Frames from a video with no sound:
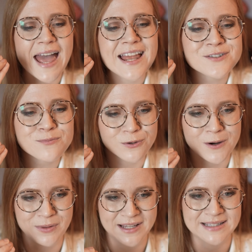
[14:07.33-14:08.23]

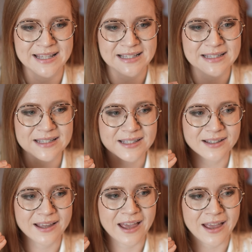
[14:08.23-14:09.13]
Edinburgh places
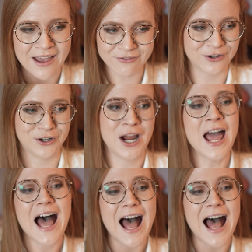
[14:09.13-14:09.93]
ever.